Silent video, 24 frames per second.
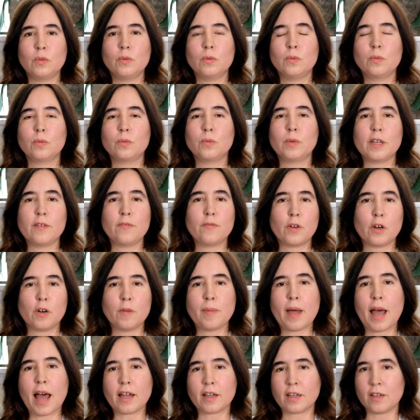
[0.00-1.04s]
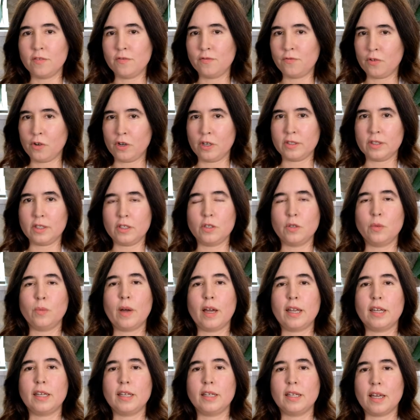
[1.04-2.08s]
refer back and forth to
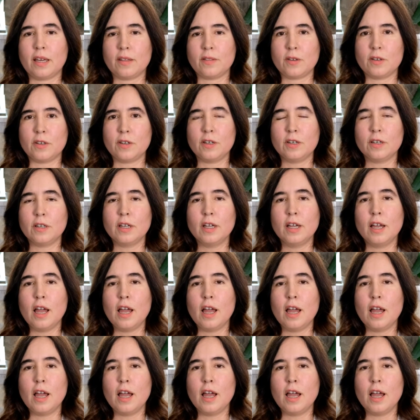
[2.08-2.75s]
one another.